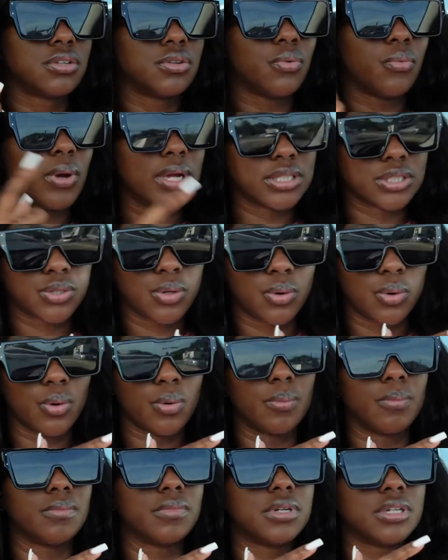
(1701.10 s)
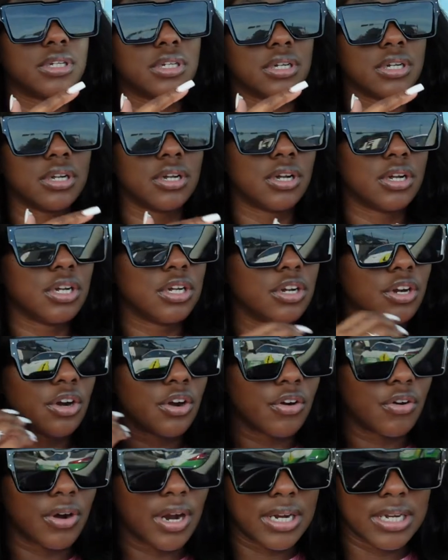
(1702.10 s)
went home,
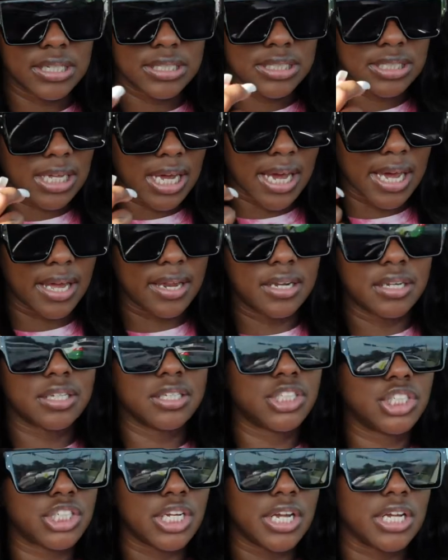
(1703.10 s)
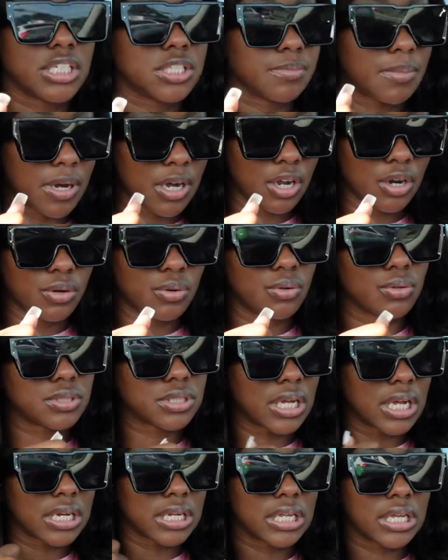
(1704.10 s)
ran inside, changed my clothes
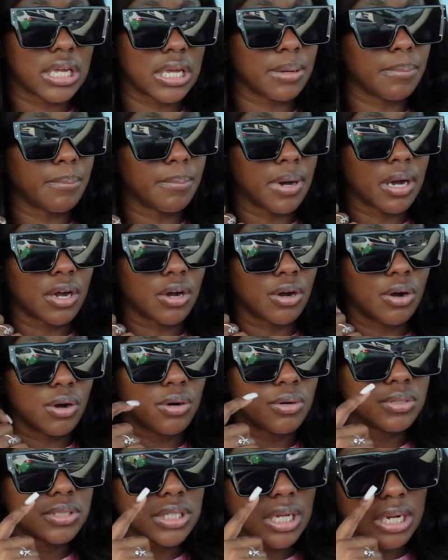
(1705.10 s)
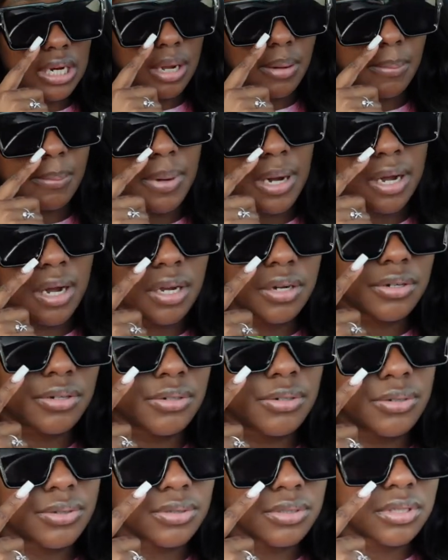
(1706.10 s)
and came back out, and I'm back on the
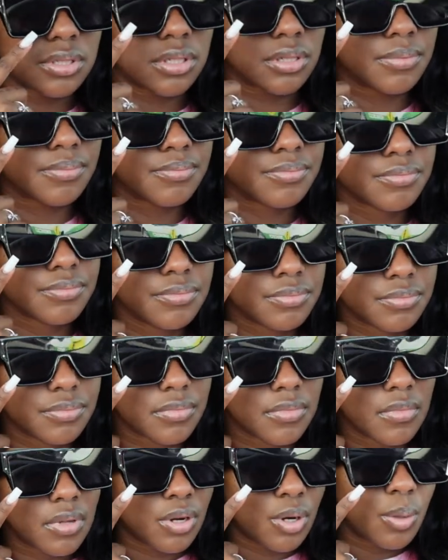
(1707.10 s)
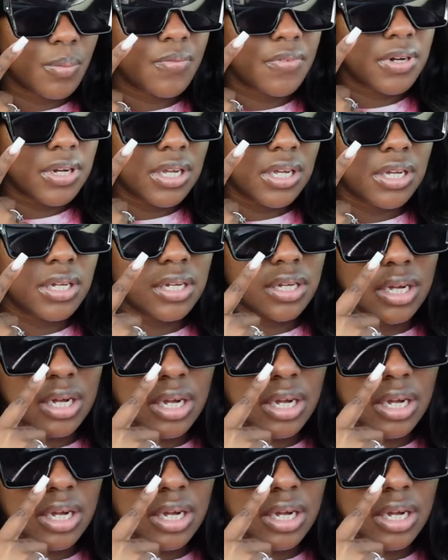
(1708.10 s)
road. So hopefully